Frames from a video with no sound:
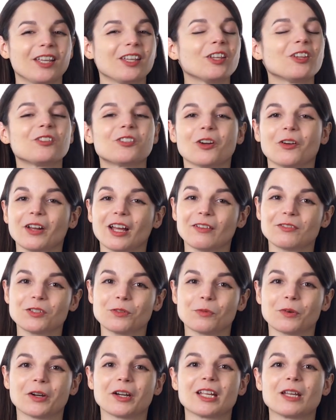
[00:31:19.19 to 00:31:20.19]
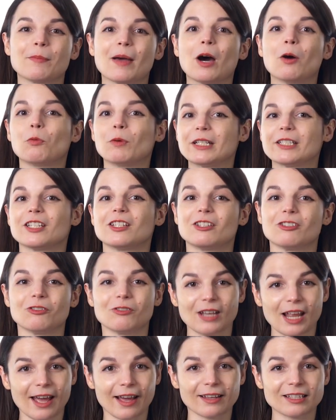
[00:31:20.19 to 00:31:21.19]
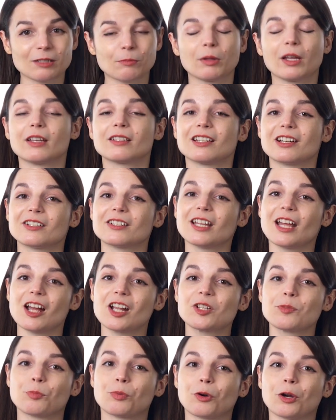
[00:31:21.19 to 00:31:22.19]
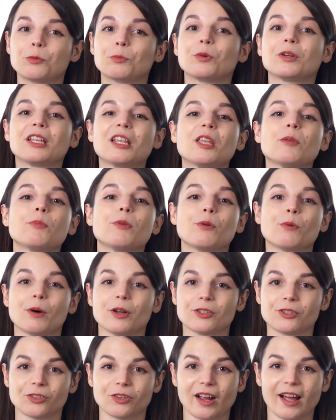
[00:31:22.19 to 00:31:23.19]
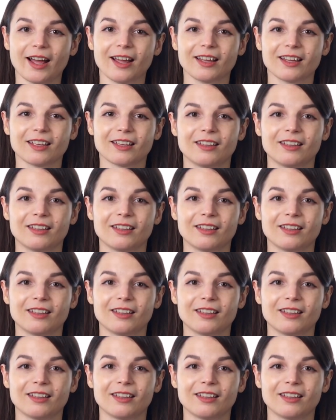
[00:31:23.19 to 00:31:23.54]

You don't have to worry about what to do next because our dashboard will keep you on track.